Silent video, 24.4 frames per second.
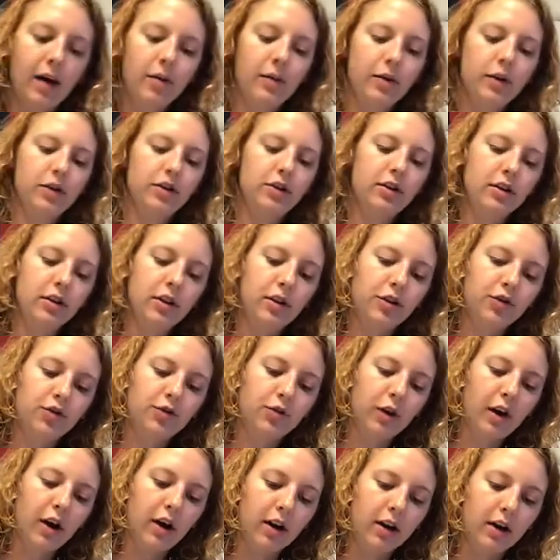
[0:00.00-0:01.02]
want you to
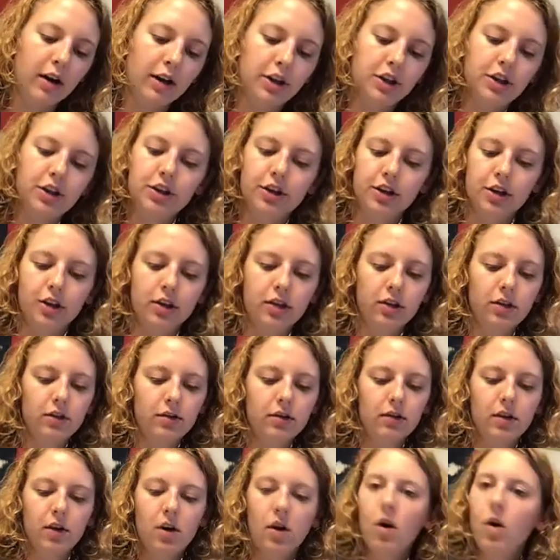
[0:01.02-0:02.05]
draw a circle
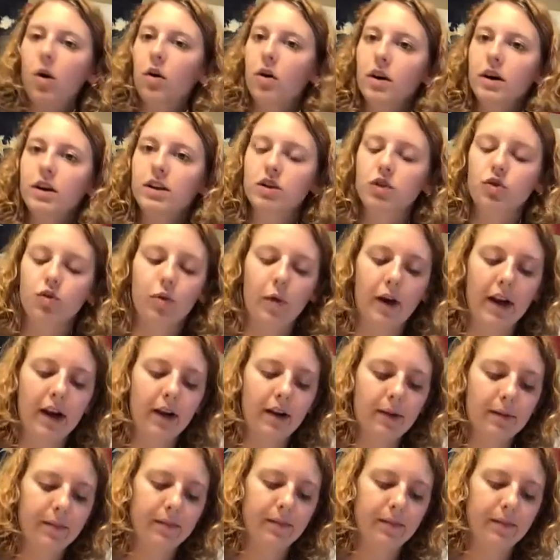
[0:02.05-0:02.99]
or a square.